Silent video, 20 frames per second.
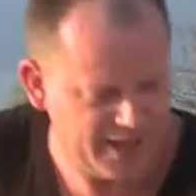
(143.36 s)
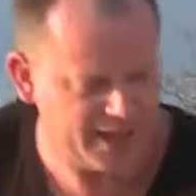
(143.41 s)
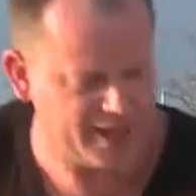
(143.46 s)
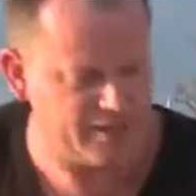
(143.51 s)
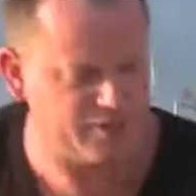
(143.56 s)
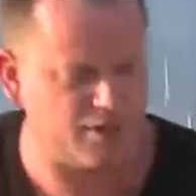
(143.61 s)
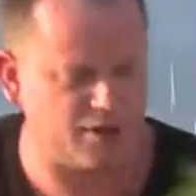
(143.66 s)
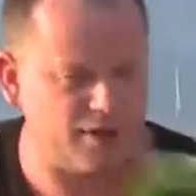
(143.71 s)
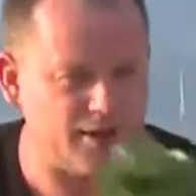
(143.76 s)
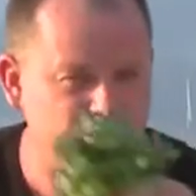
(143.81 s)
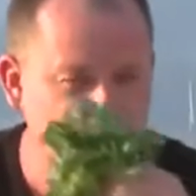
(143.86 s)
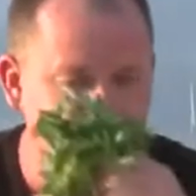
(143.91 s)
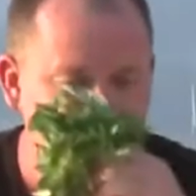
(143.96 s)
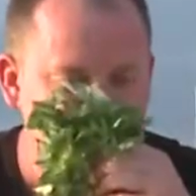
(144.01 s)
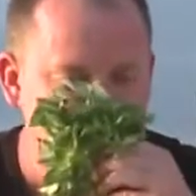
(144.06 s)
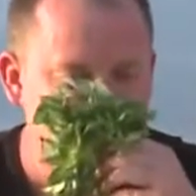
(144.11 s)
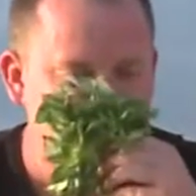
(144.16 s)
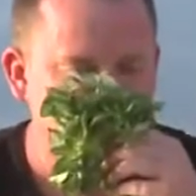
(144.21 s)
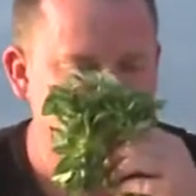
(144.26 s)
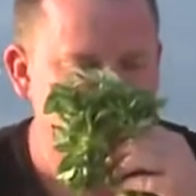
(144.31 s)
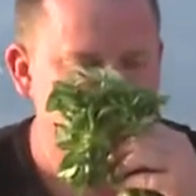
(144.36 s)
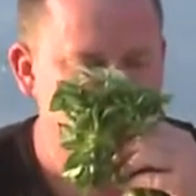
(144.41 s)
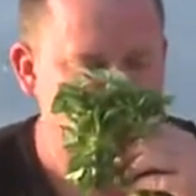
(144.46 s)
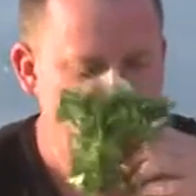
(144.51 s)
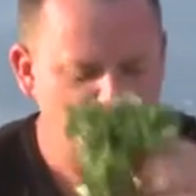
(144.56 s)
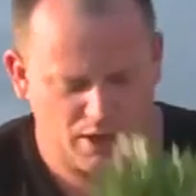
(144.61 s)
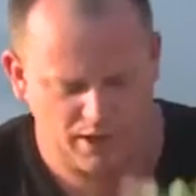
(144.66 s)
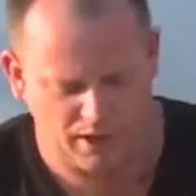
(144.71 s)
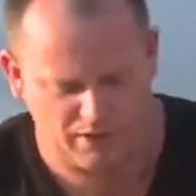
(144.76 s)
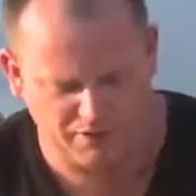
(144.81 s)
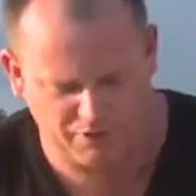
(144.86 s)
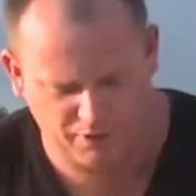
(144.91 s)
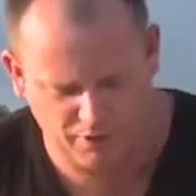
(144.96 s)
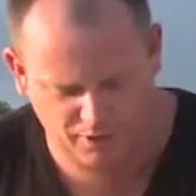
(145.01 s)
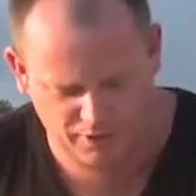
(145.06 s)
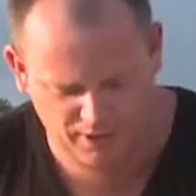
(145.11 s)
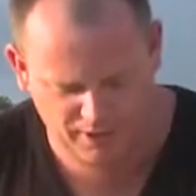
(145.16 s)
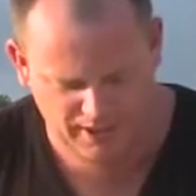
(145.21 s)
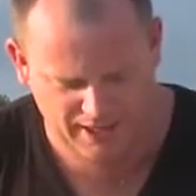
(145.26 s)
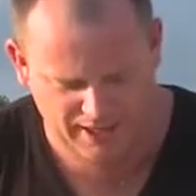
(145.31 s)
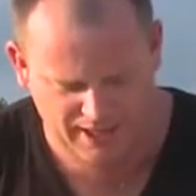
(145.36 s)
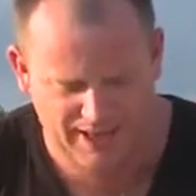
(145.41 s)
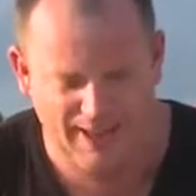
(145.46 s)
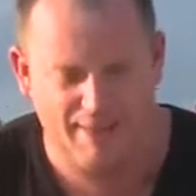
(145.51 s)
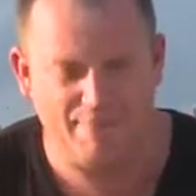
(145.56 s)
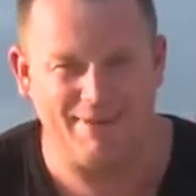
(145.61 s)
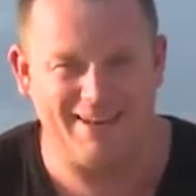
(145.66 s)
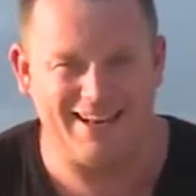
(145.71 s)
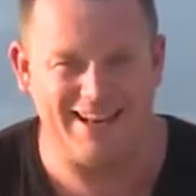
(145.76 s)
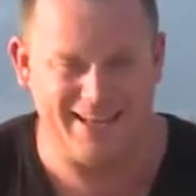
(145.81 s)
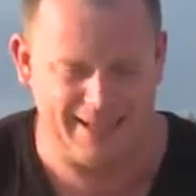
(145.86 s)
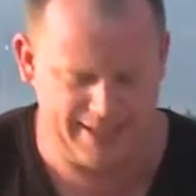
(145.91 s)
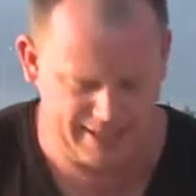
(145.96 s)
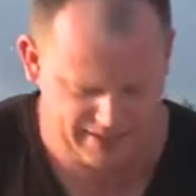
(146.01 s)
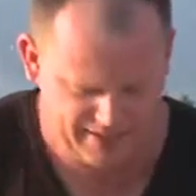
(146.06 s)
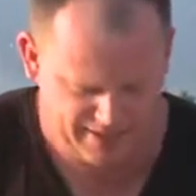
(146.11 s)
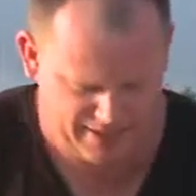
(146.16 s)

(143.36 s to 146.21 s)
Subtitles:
And it's got a wonderful lemony